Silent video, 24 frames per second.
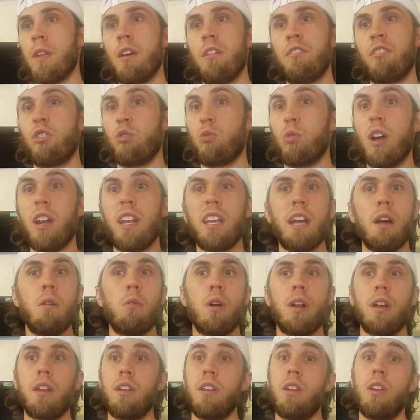For running, I
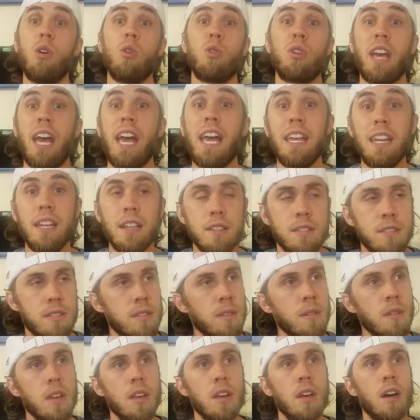wanted to know cadence,
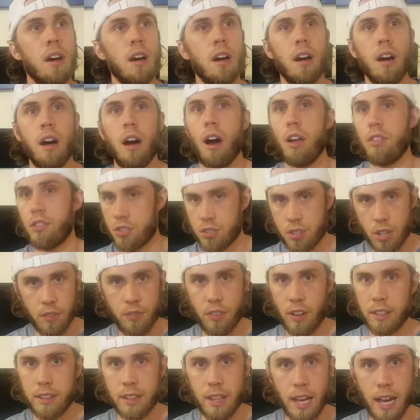other stuff
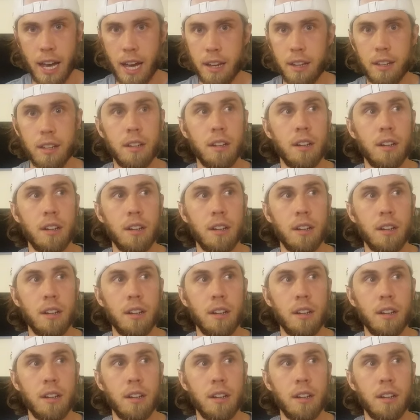like that.